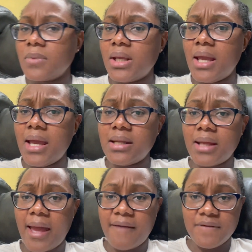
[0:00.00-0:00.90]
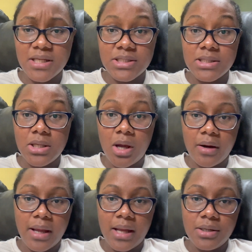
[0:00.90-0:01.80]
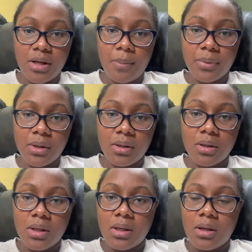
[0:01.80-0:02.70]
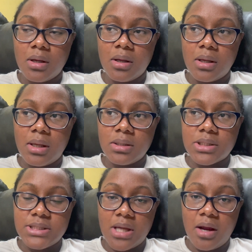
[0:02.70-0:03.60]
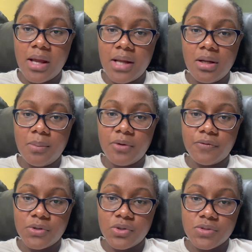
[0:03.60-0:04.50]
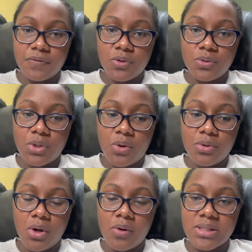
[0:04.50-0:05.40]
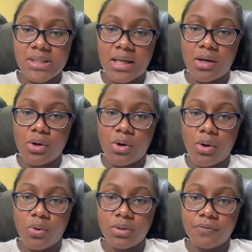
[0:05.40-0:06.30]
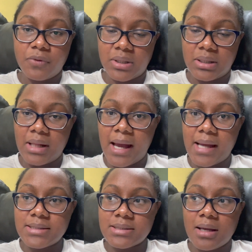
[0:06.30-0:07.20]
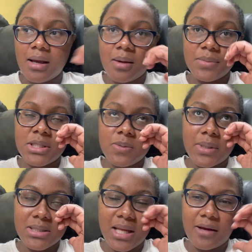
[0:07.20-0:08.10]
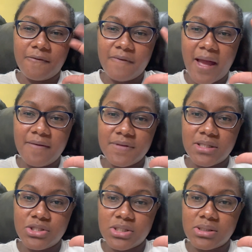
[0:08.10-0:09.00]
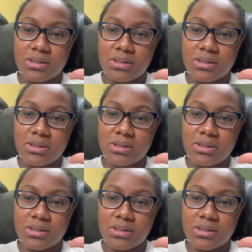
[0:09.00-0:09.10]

and having the CRN number. The CRN number, for those of you who don't know, is like a code for the class. This one is like a 5-digit